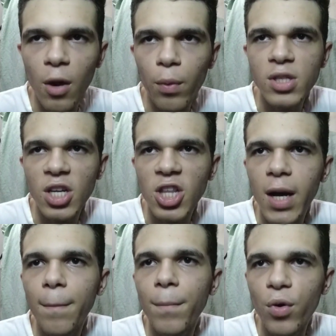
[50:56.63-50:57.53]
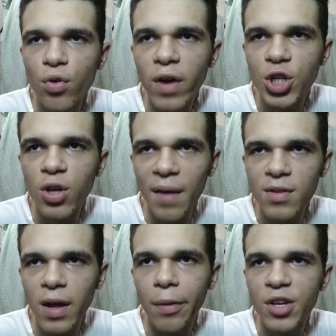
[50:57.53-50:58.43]
It was a dumb move. I should
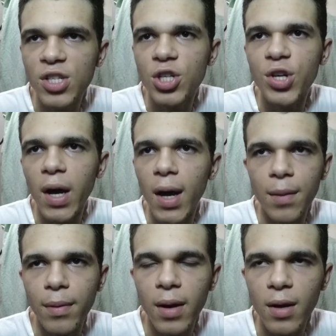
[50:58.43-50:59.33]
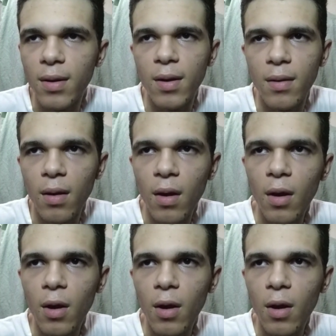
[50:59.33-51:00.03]
have at least tried, but I didn't.